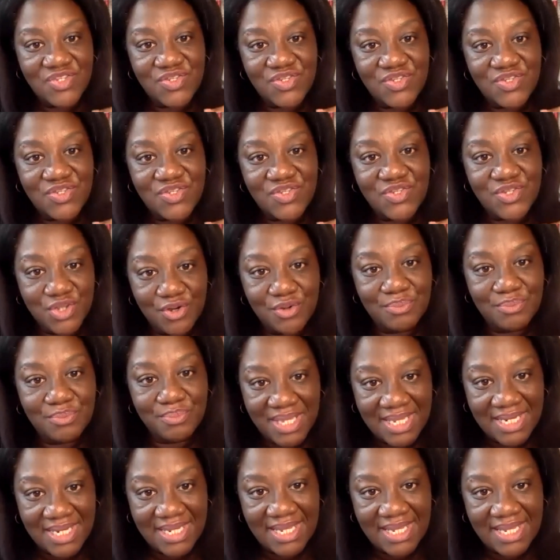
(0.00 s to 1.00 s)
so
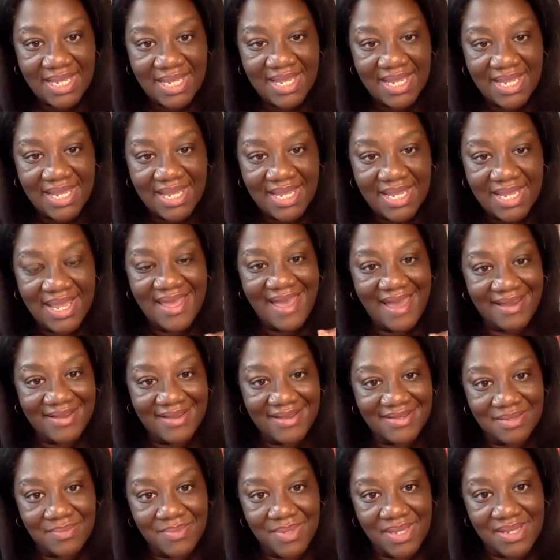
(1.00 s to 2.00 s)
many
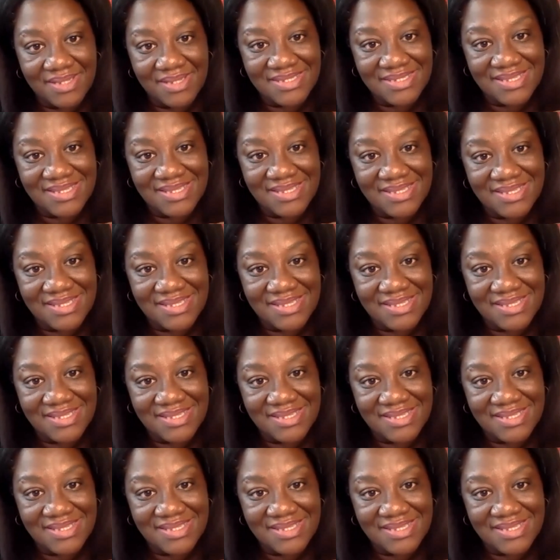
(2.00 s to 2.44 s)
academics